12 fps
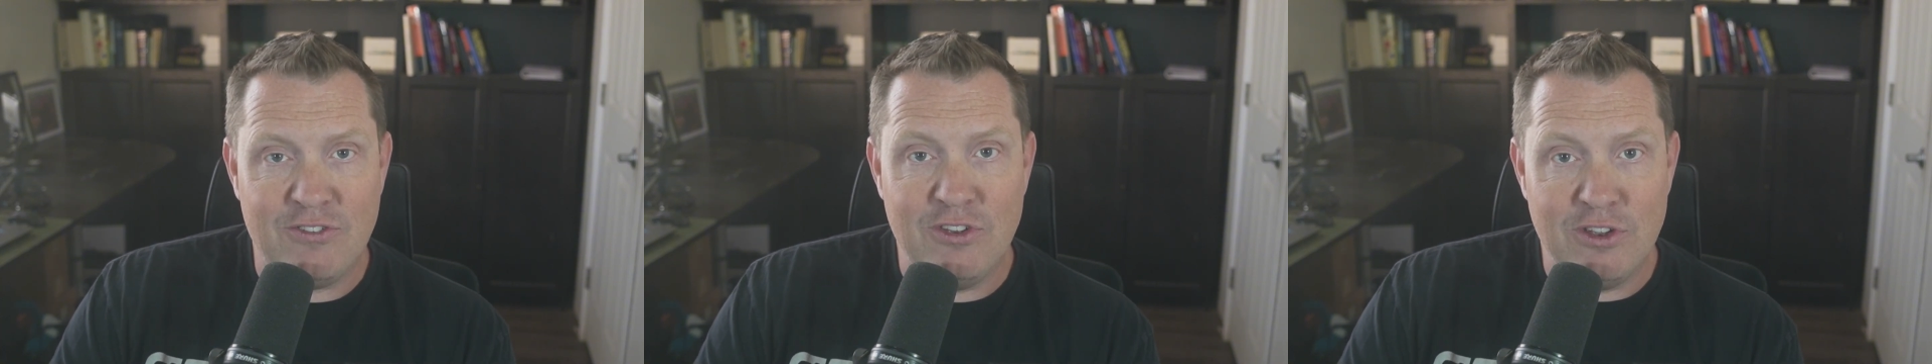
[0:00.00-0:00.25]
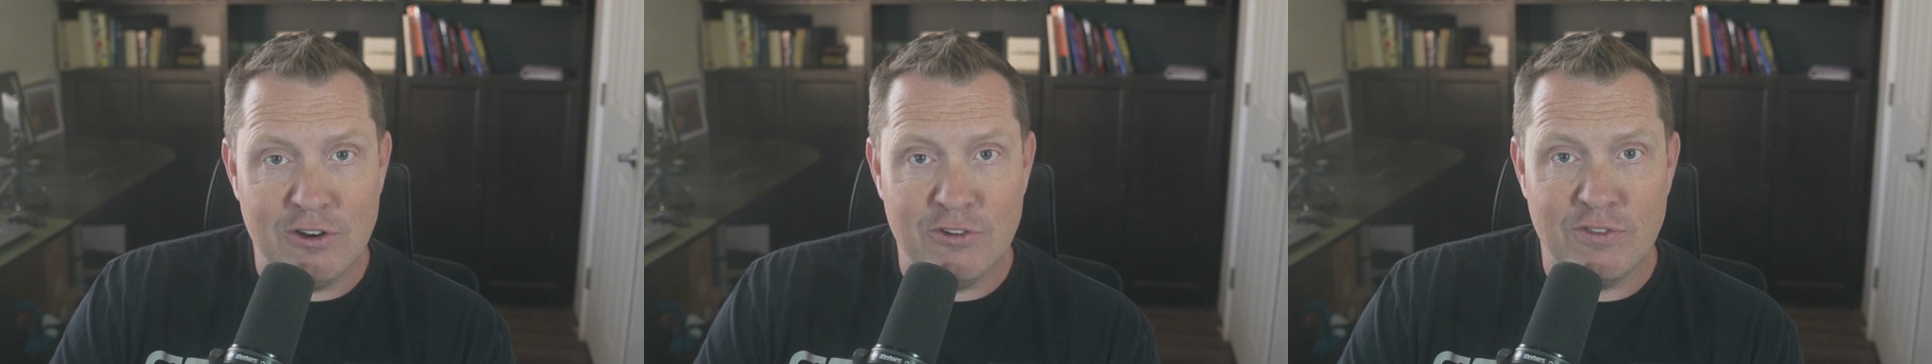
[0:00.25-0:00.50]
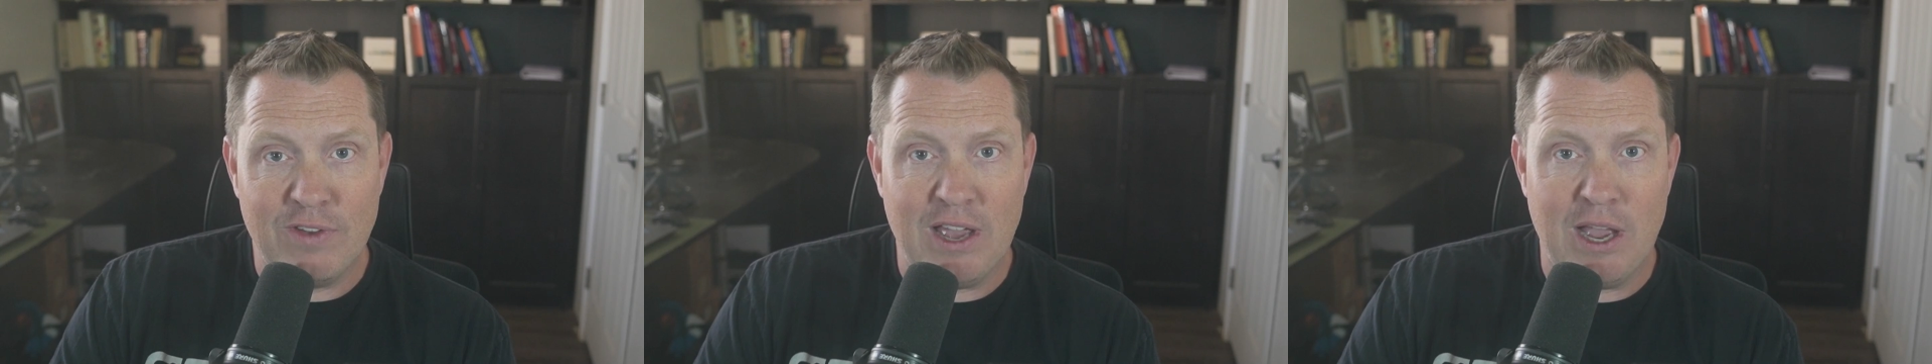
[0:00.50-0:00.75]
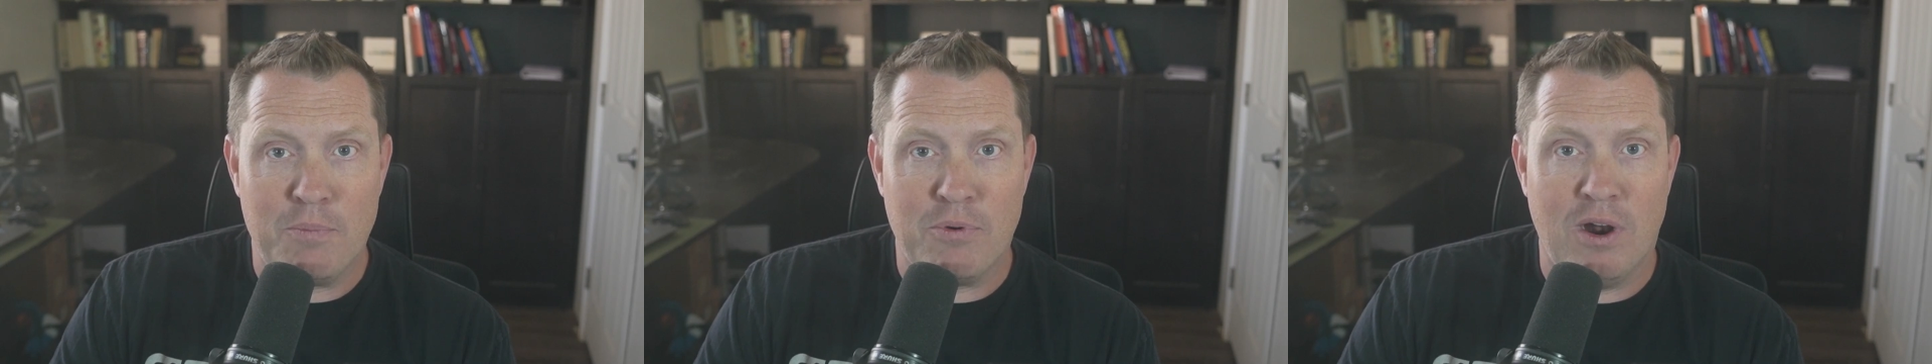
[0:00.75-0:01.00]
years of A
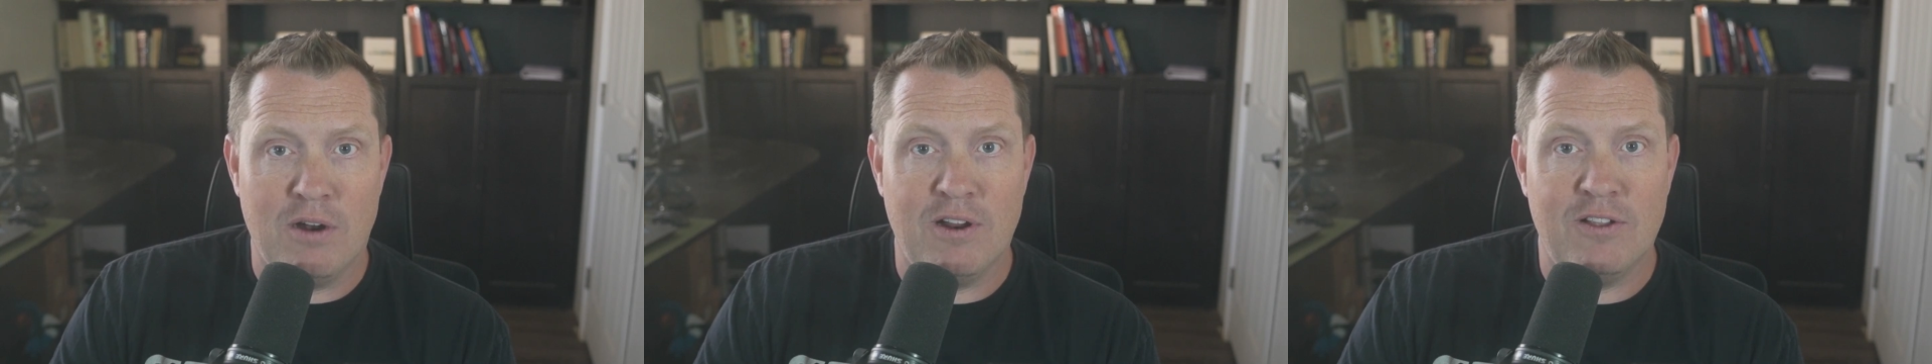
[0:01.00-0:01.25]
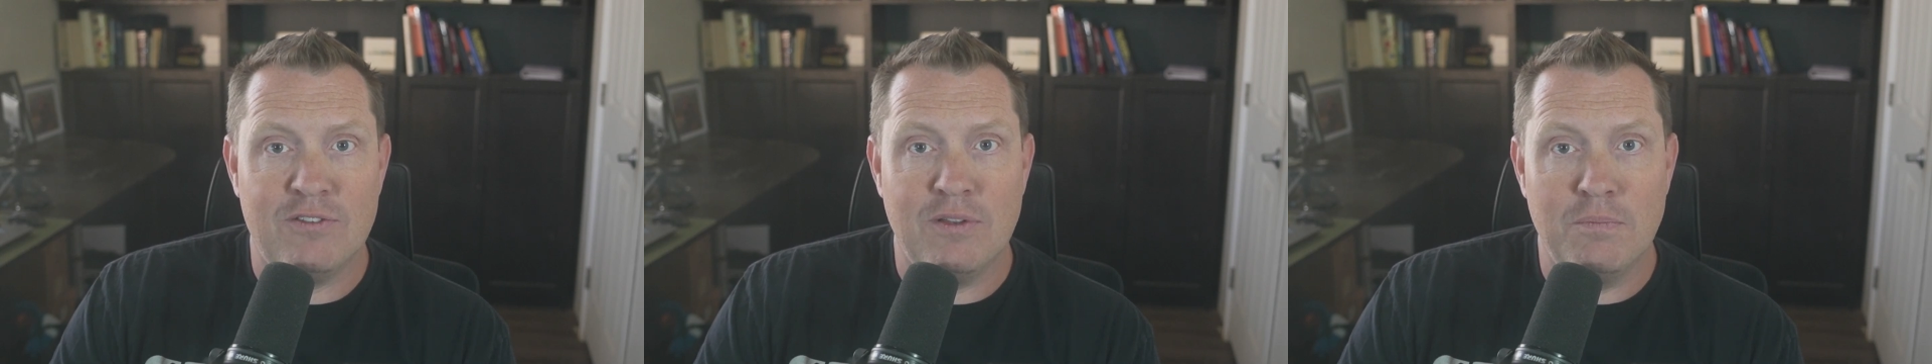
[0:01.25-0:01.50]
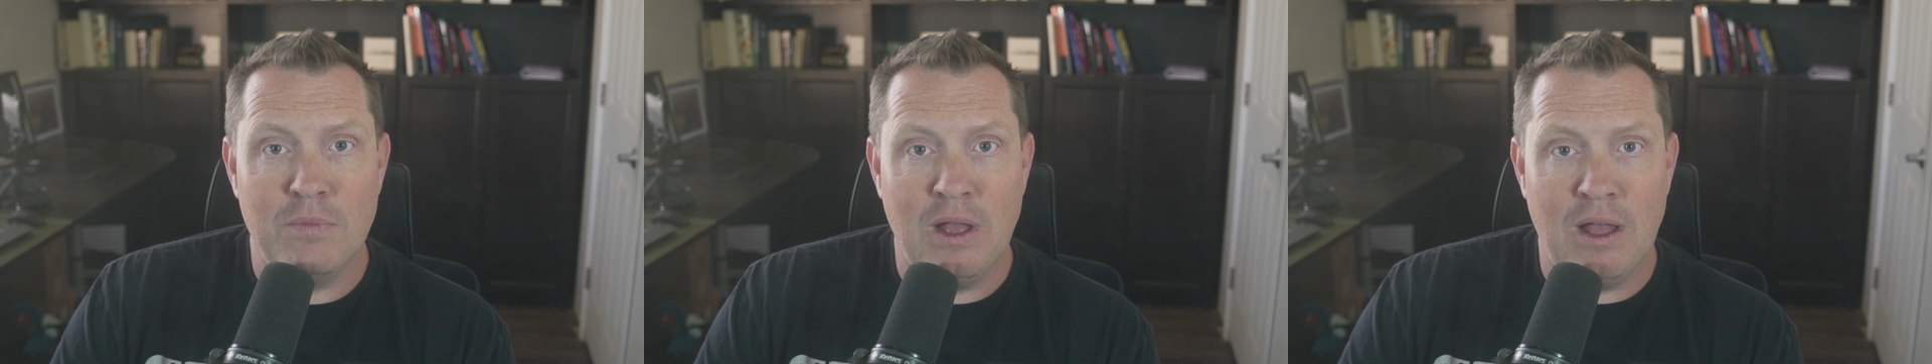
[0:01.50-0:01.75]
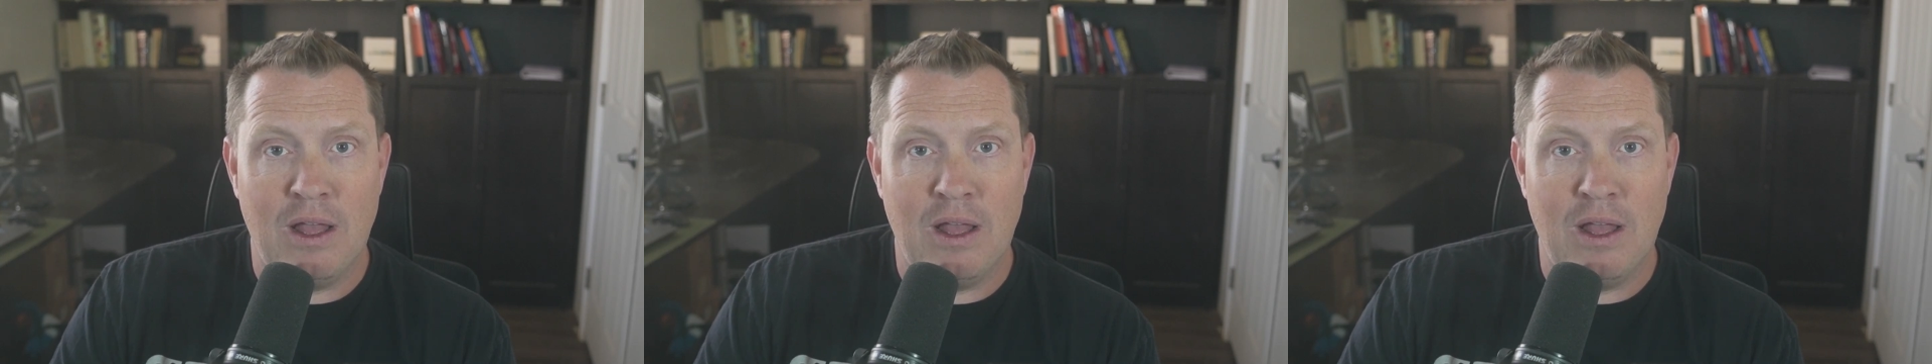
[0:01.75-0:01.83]
I progress uh,